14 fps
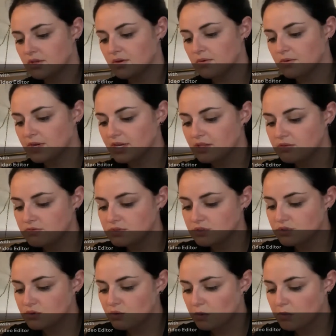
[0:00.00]
Okay, those are
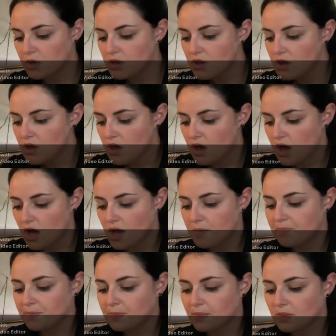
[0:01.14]
normal.
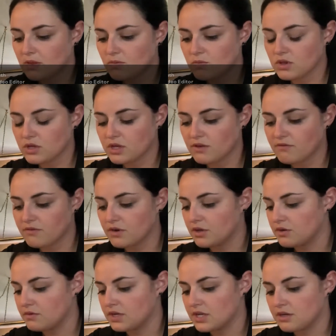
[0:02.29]
We're looking for, an
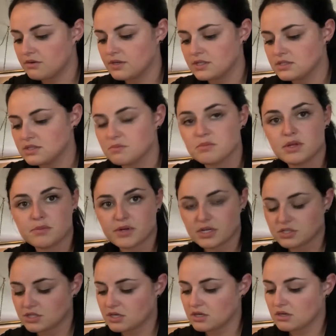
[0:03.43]
increase in blood
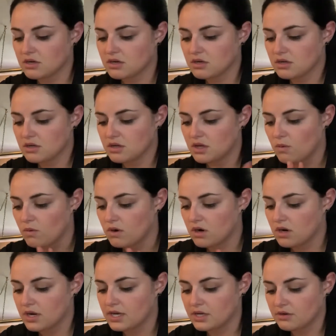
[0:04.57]
pressure or
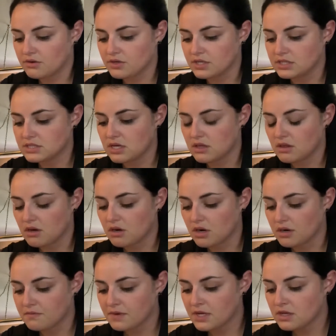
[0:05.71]
an increase in the
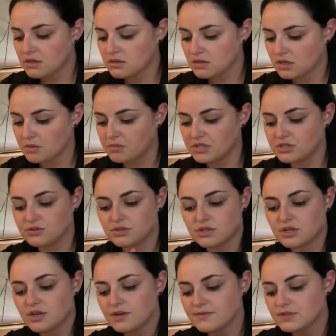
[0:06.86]
heart rate. It could be due to
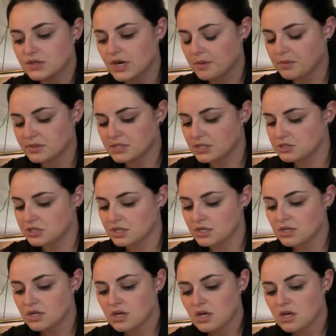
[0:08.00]
nerves or hypertension.